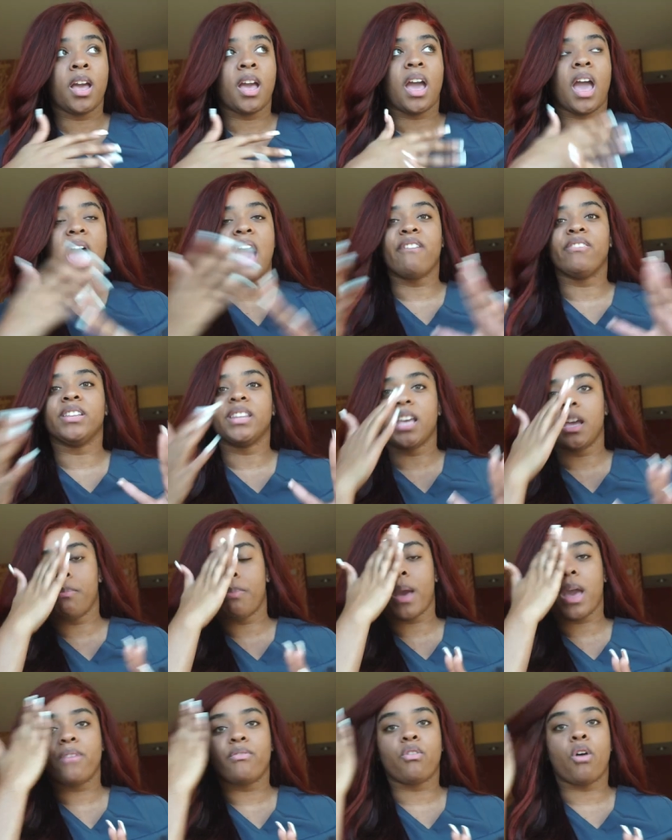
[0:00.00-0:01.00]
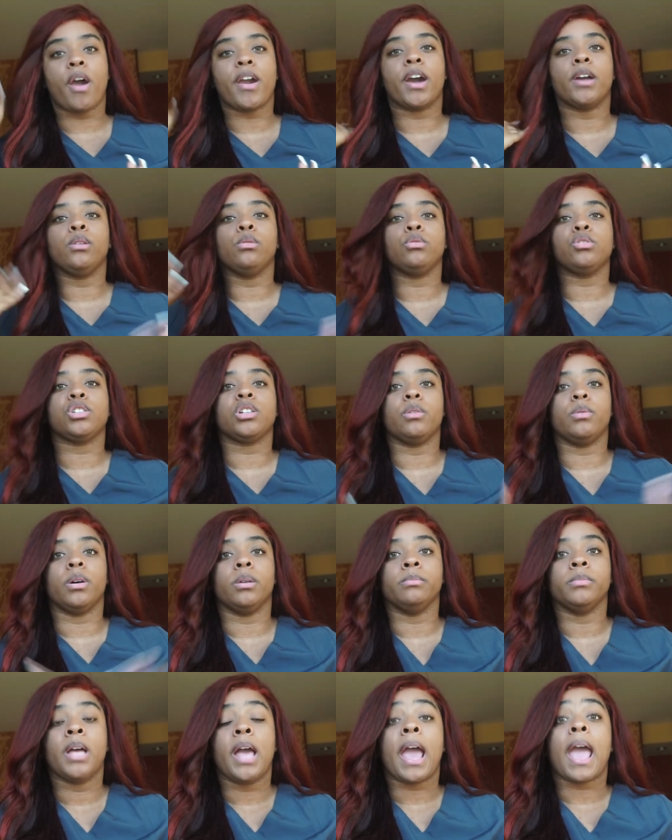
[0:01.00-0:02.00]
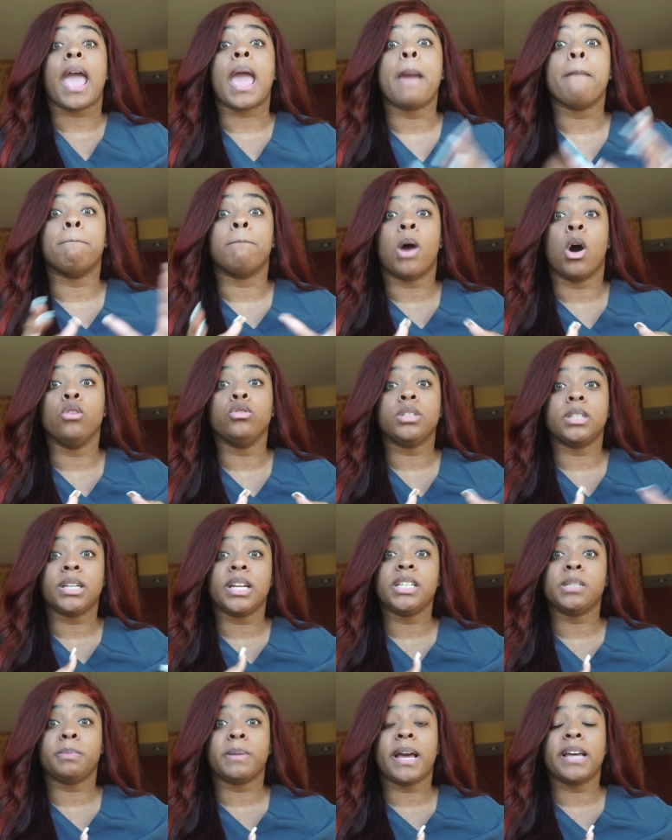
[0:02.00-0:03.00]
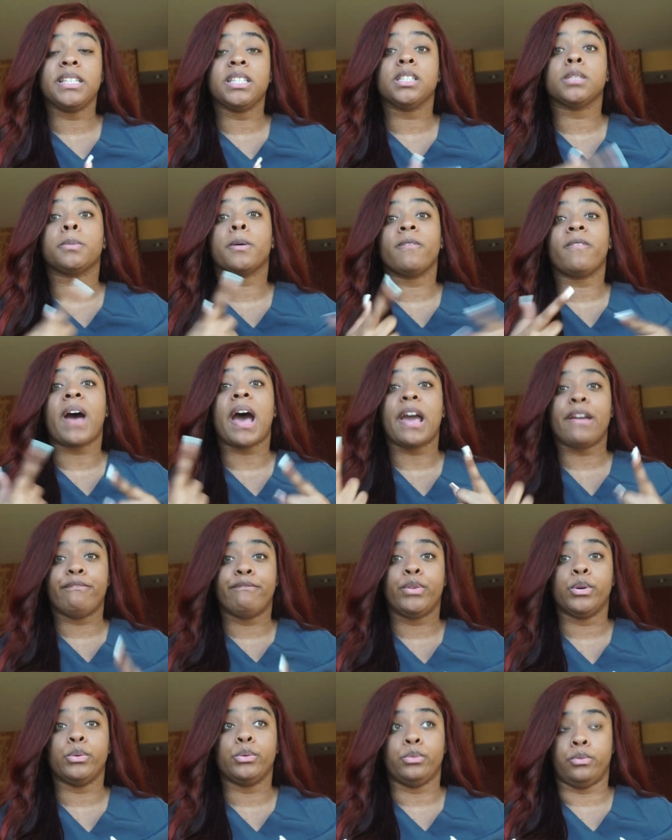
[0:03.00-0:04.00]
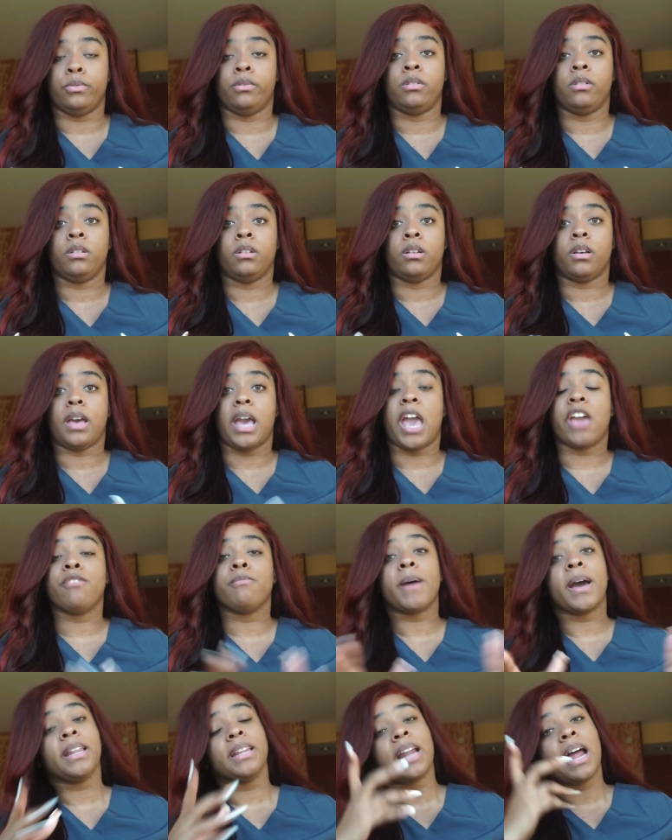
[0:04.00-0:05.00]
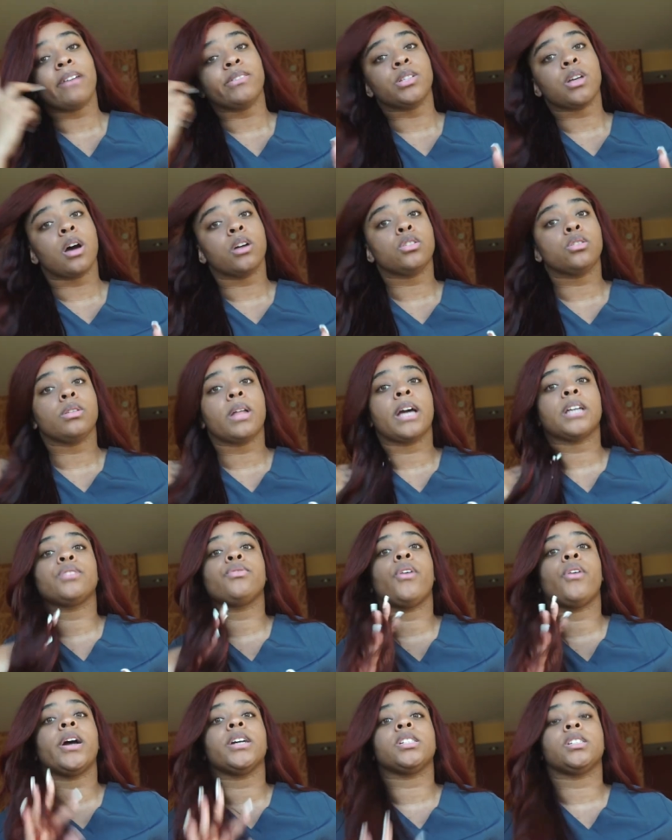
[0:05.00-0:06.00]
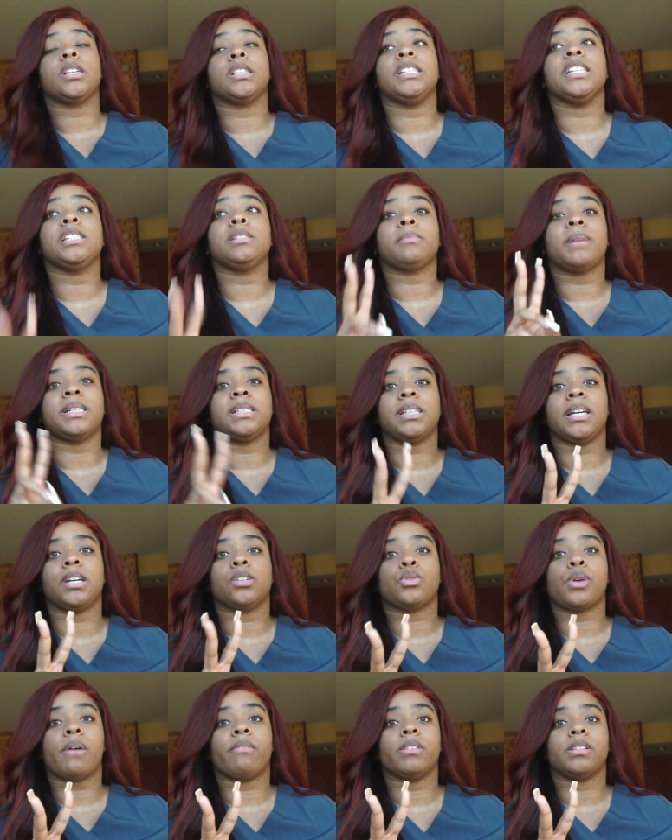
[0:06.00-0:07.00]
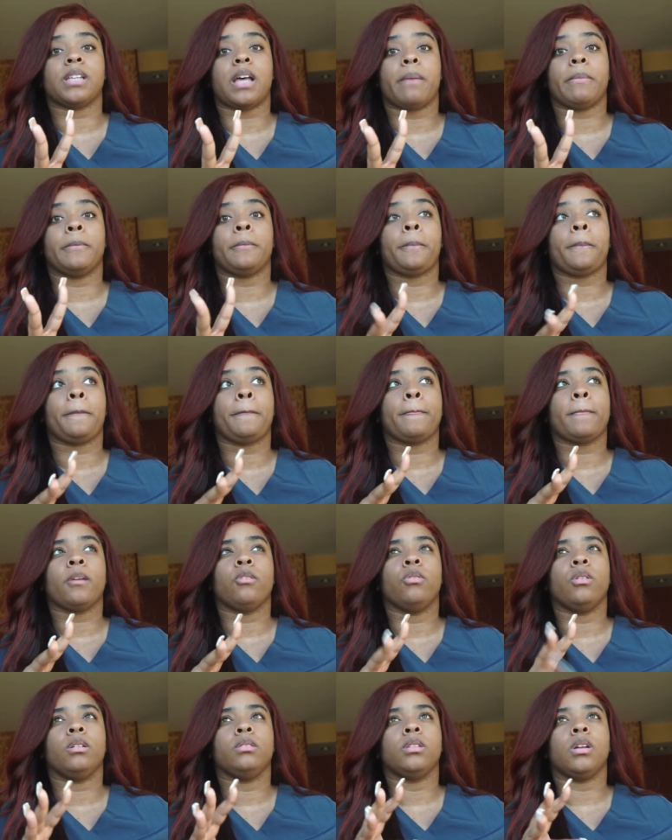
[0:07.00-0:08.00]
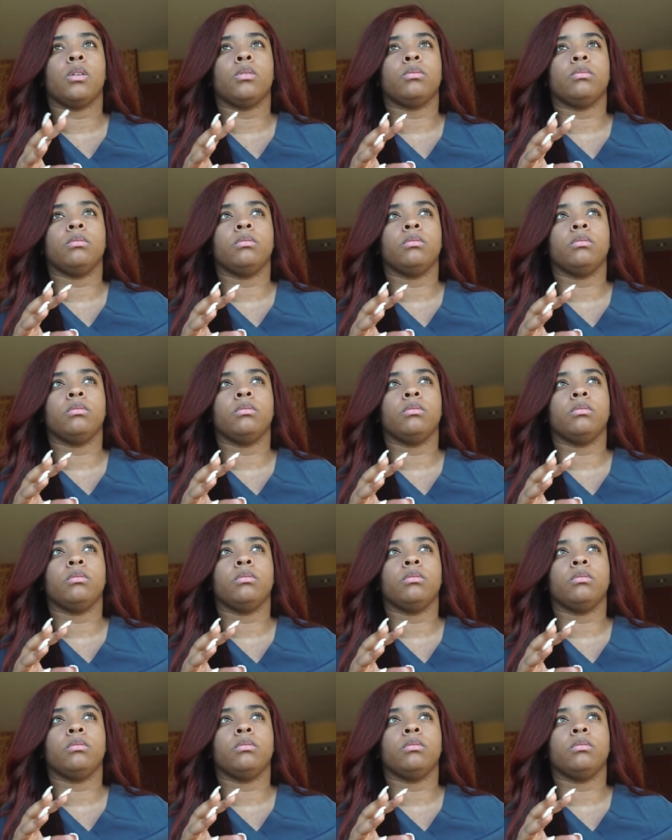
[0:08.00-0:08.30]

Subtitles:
everything paid for. All you gotta do is show up. And most of these places provide food. Everybody that I talk to, like, as far as, because this is my second travel assignment. Well, no,